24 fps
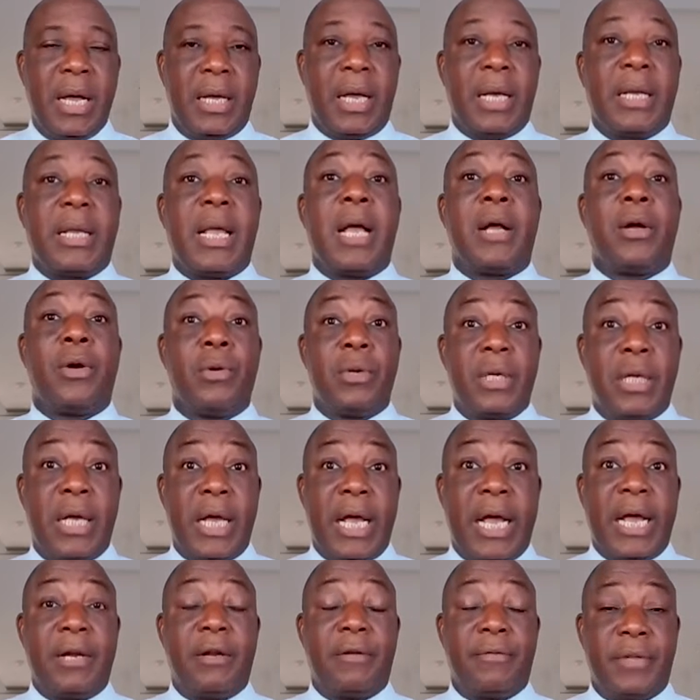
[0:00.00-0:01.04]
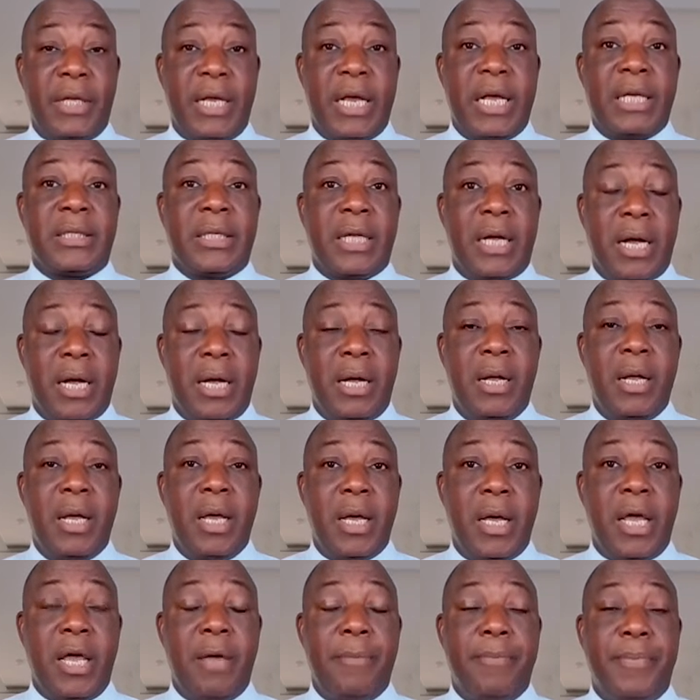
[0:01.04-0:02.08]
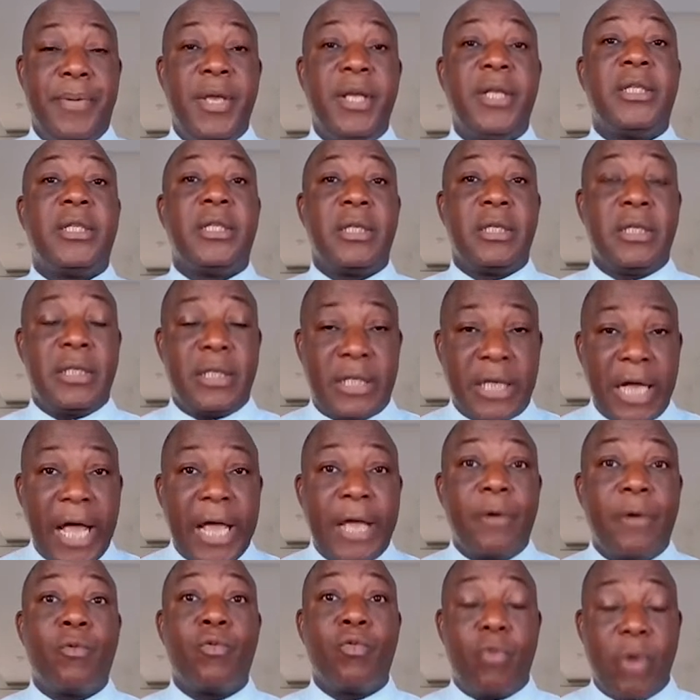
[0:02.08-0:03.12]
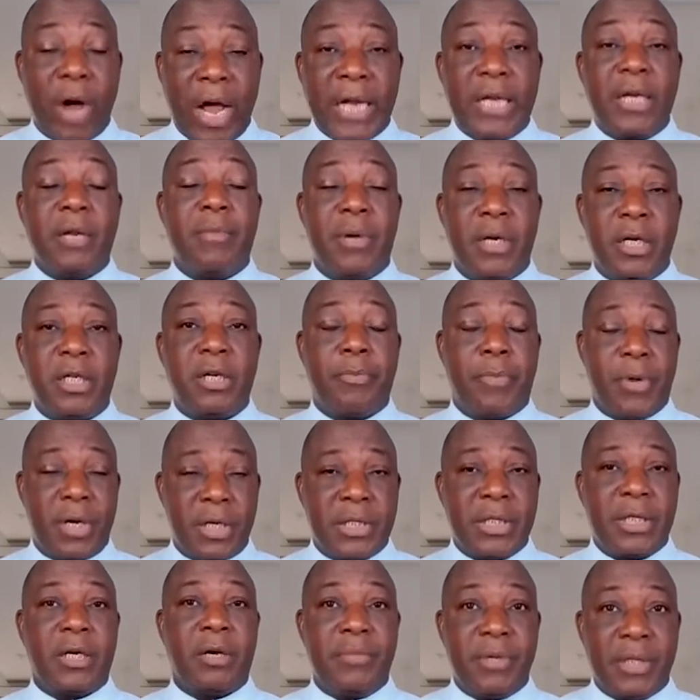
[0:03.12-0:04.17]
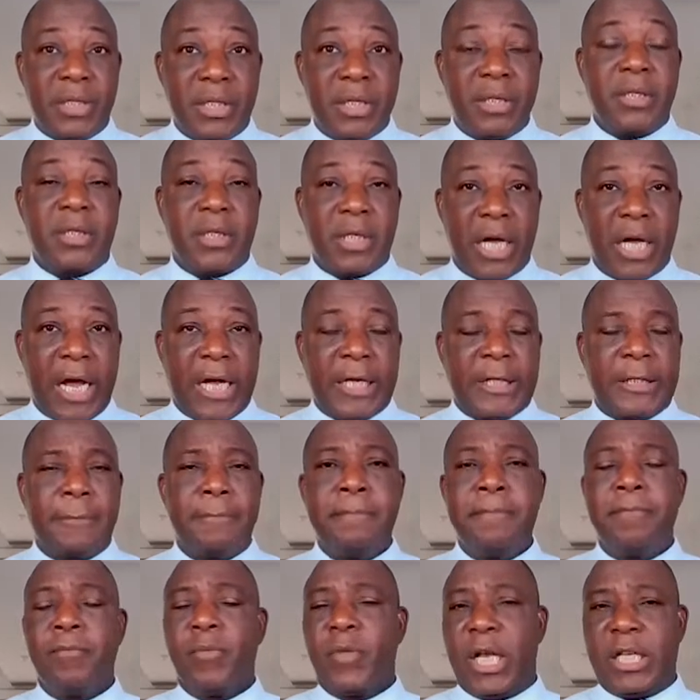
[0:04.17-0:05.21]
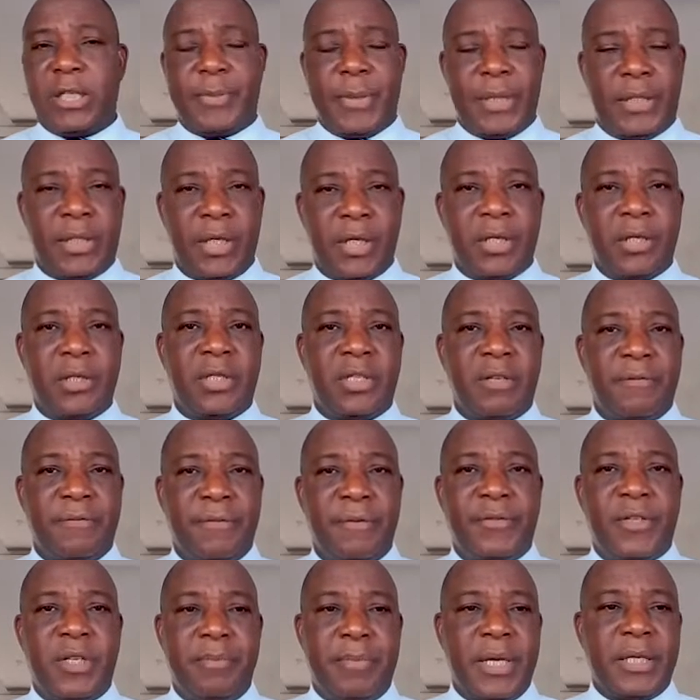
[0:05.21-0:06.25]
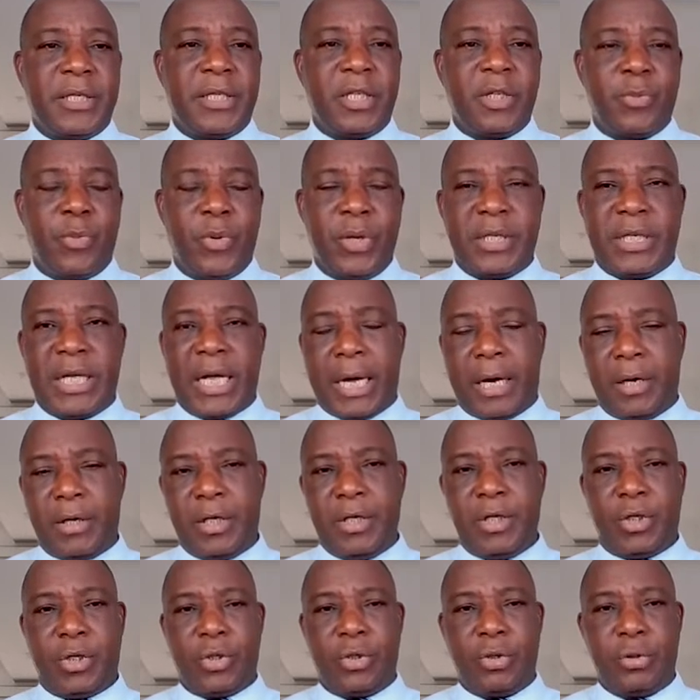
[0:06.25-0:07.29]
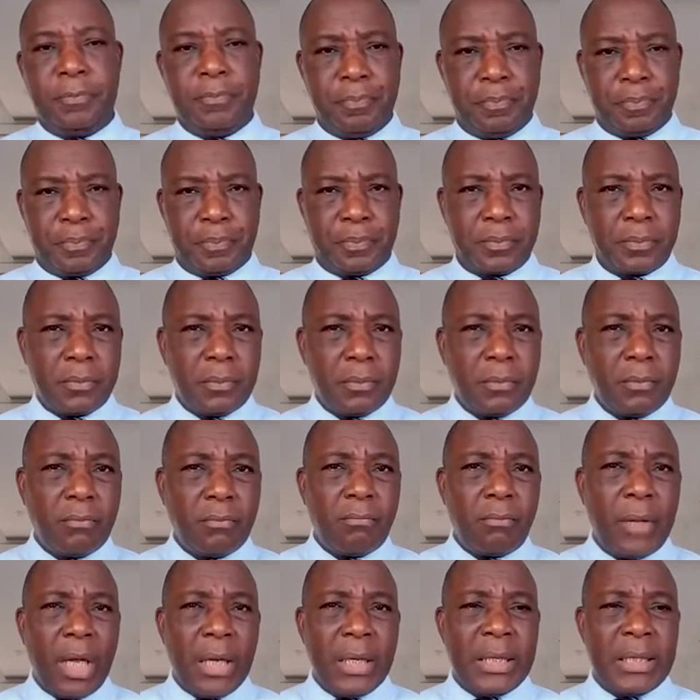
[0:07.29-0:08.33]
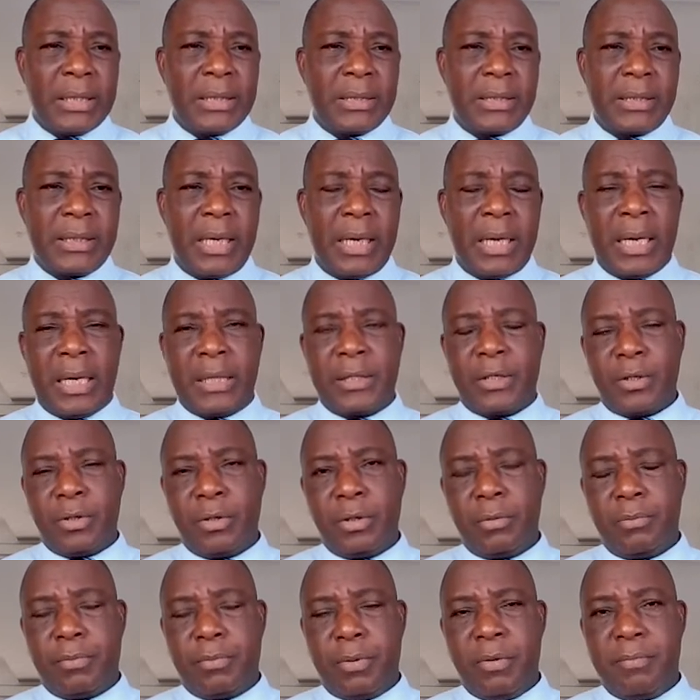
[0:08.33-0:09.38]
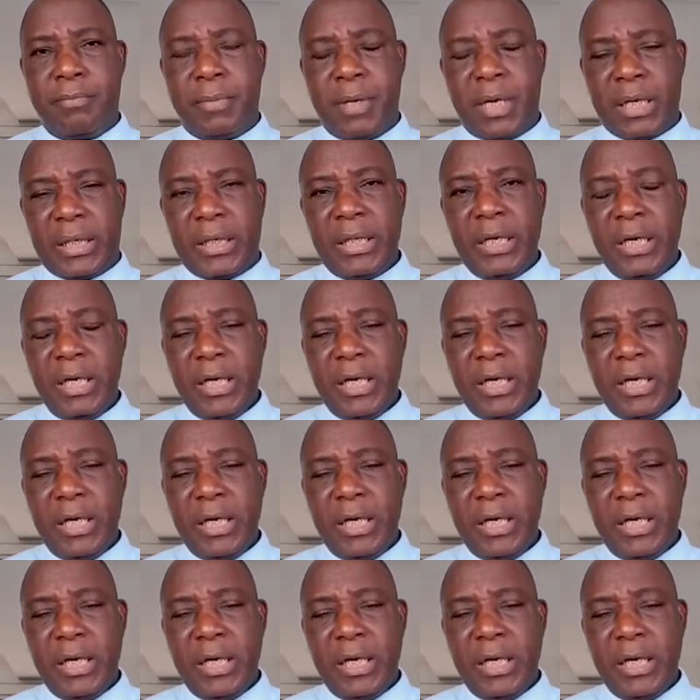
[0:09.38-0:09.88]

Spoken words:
Kyangango, the head of the SARB, today when the Monetary Policy Committee decides. Expectations are 50 basis points according to this to Bloomberg.